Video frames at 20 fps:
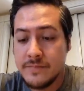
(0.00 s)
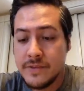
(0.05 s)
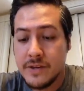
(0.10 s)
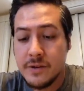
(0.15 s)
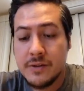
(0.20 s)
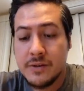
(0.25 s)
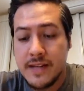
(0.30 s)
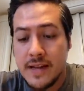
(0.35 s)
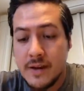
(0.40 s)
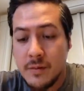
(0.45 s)
He
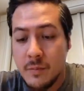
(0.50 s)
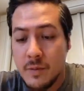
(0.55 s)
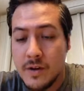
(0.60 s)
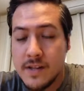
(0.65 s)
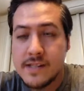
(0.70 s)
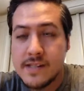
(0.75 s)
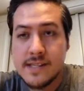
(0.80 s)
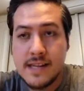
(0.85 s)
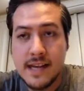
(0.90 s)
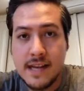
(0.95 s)
only had
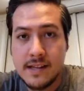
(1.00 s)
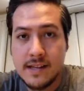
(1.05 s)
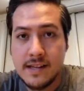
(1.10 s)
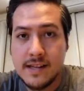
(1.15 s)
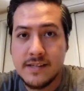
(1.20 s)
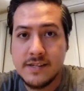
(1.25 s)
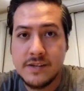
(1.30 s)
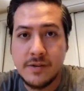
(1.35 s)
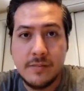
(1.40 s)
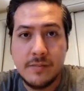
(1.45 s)
1 sack
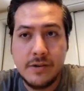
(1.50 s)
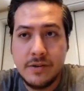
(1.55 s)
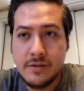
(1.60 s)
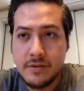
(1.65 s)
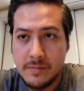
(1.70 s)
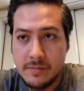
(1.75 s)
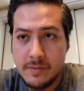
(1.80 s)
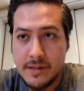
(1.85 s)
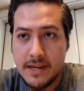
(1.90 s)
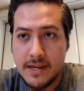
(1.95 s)
last year, but he
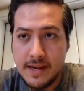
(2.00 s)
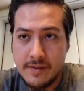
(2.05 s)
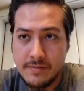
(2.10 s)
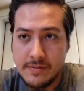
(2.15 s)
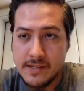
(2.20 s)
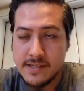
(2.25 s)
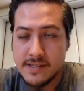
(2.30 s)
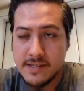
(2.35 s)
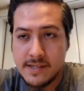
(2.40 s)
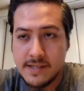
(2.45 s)
only played half
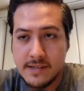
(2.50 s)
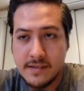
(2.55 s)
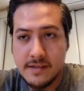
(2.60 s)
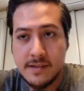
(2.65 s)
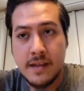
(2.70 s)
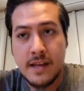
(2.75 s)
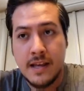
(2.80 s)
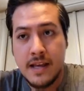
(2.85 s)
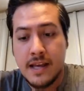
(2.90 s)
the season.